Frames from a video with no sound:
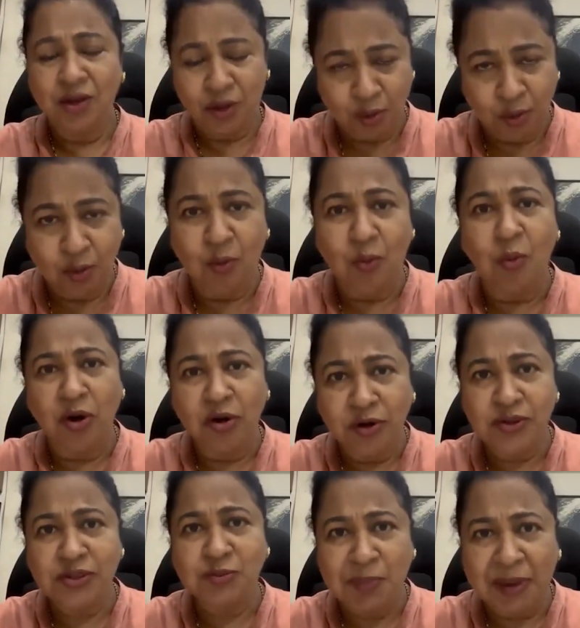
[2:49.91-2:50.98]
you want
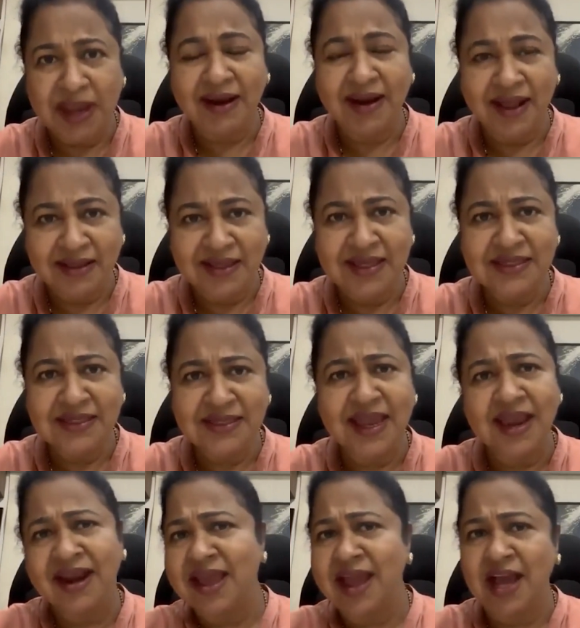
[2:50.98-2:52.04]
to speak like this?
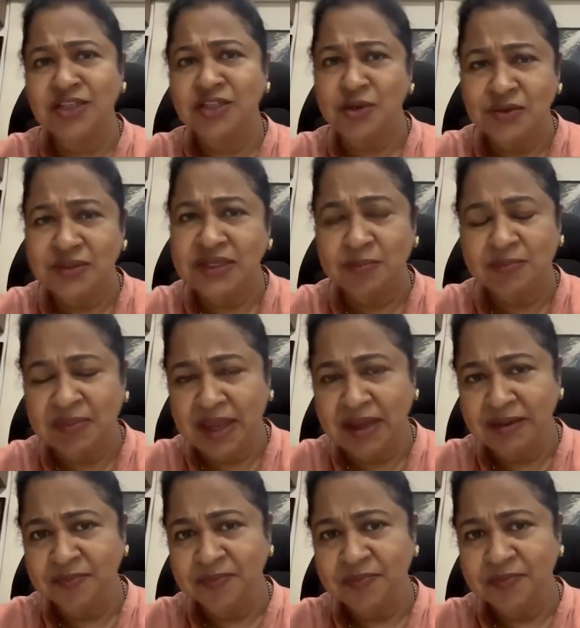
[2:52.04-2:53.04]
Can I ask you something?